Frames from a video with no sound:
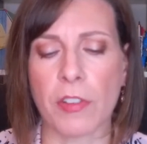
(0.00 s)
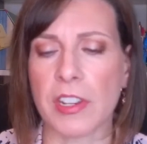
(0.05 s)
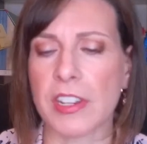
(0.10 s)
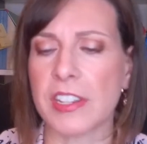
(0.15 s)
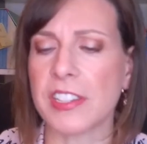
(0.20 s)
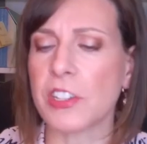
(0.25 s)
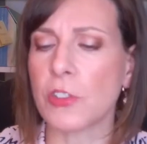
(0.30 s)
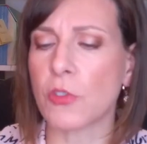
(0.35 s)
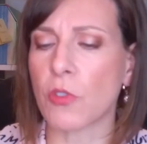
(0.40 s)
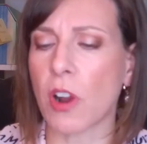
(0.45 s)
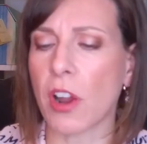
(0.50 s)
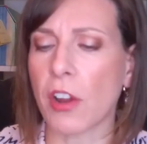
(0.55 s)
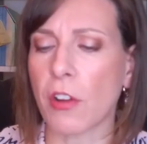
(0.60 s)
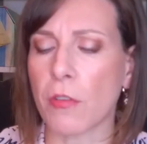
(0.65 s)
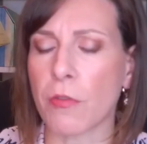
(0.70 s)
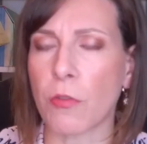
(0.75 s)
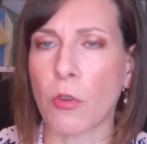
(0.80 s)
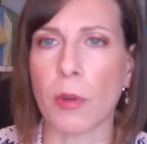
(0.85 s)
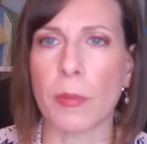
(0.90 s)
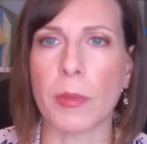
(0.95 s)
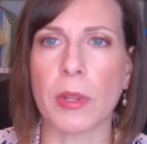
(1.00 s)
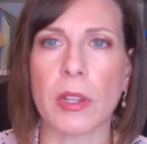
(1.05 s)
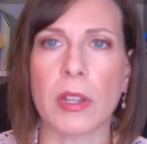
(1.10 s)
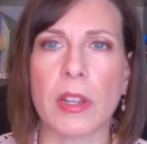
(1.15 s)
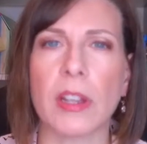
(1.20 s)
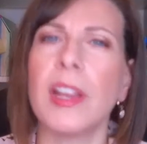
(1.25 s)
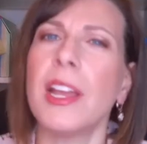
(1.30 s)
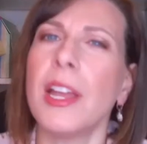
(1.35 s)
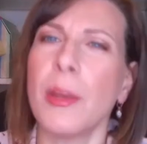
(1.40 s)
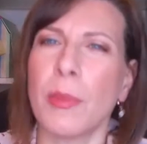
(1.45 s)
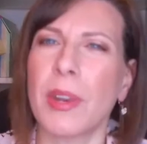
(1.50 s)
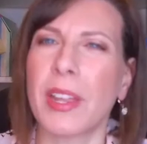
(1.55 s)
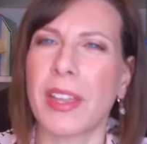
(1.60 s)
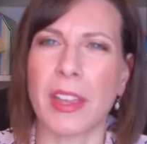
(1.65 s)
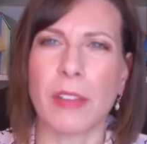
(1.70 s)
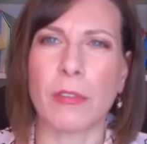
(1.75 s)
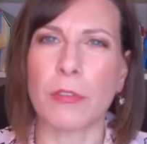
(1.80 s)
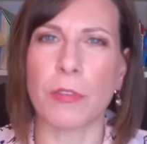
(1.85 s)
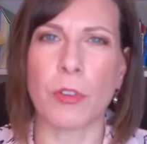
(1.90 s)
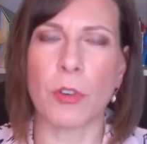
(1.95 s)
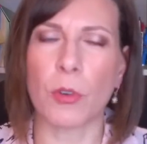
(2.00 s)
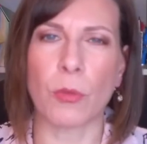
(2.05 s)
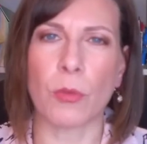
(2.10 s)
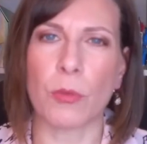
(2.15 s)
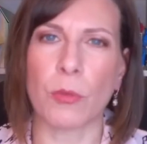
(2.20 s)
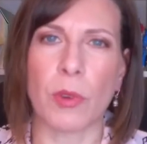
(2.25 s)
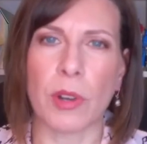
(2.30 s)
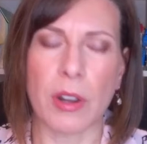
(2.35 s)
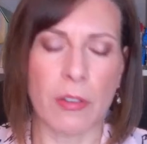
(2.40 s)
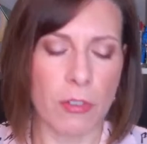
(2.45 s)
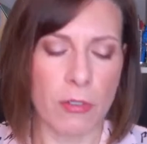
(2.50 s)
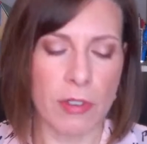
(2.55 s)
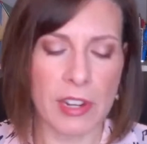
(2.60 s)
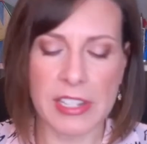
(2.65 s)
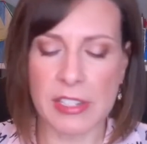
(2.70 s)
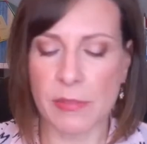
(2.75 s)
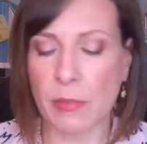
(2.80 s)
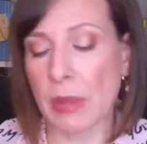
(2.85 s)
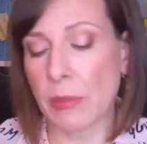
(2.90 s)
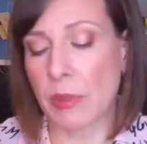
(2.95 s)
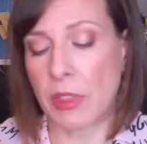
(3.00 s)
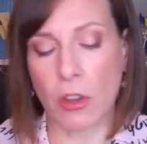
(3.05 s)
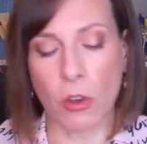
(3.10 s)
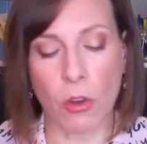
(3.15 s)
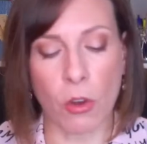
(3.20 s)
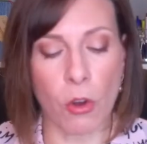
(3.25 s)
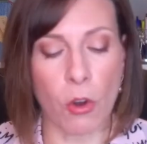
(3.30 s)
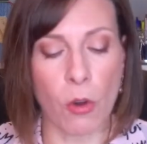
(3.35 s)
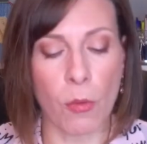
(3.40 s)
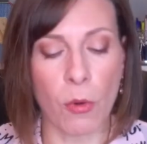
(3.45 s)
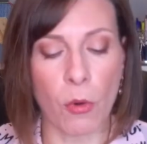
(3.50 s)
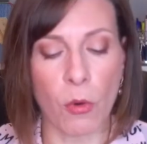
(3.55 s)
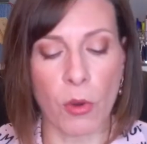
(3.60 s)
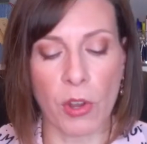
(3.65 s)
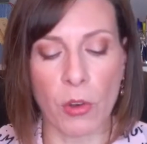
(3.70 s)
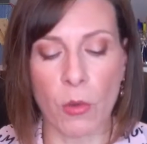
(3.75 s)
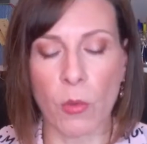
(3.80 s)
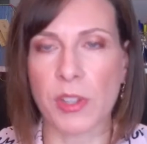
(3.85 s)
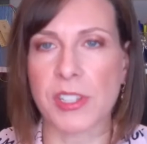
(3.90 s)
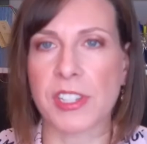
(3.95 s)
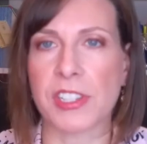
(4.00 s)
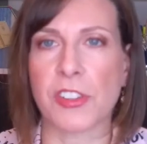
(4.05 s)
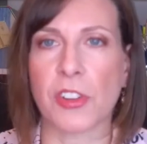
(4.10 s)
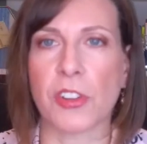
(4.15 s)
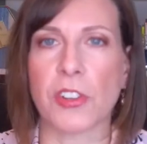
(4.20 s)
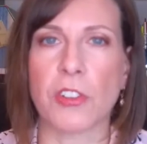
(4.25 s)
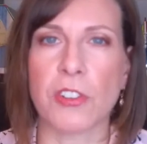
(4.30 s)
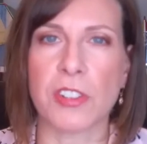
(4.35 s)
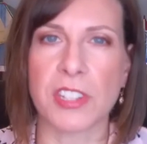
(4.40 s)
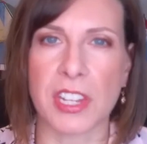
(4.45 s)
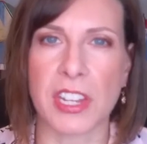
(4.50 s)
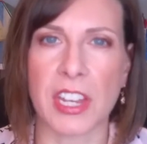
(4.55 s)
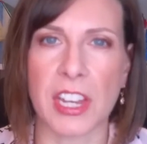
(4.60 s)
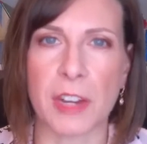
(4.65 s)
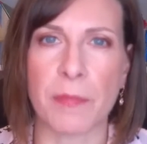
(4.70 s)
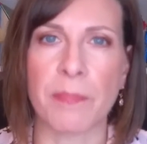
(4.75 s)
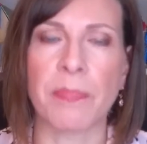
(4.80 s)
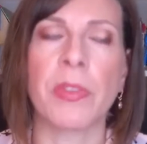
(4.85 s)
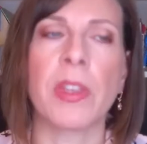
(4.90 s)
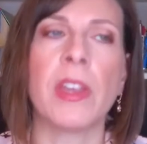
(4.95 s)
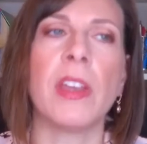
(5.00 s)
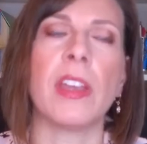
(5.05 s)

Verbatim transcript: It is a drier formula, but again, for whatever reason, maybe the jojoba oil, once it's on your skin,